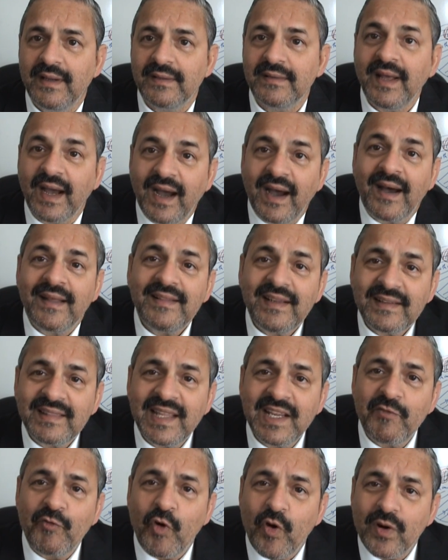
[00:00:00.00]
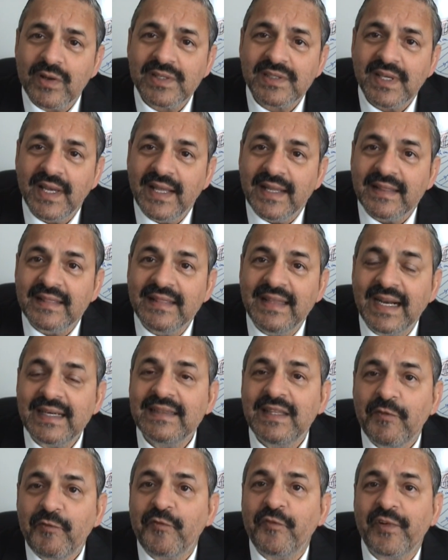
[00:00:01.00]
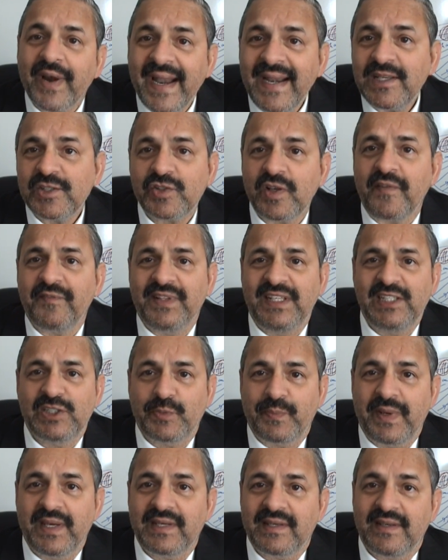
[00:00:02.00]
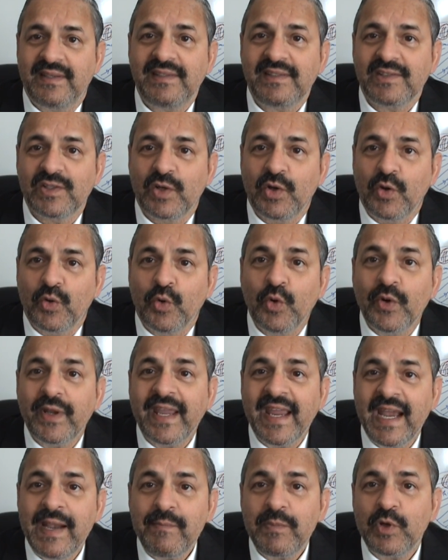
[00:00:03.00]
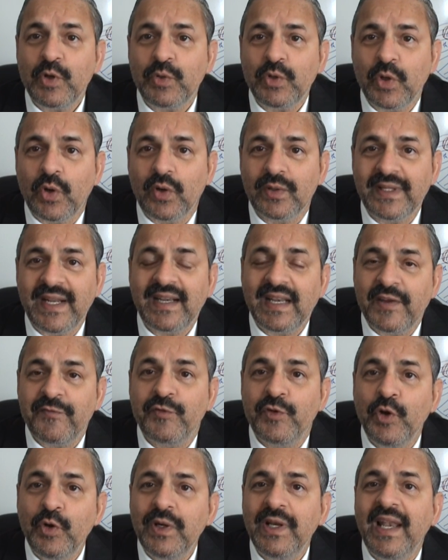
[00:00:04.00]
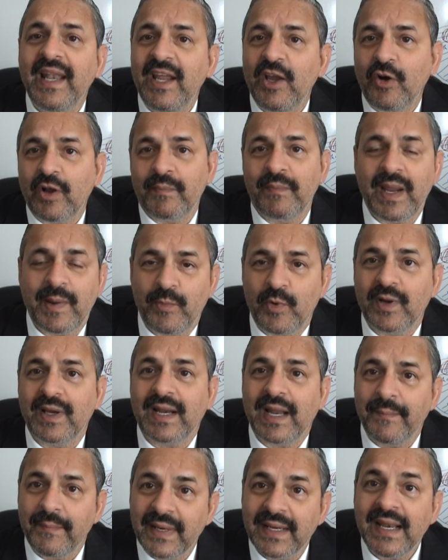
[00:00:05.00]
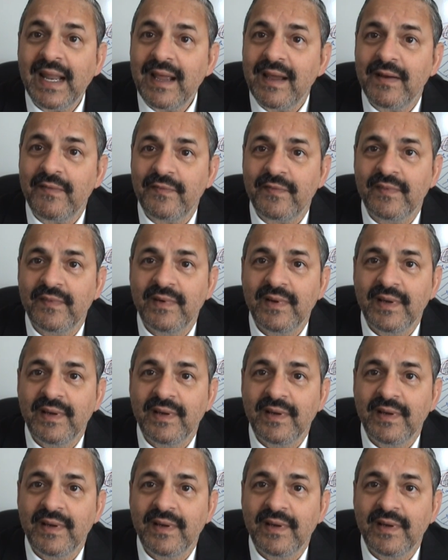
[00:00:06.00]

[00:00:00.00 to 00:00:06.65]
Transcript: The other thing was that the friends of these patients who came to know that if you delay your mammogram enough,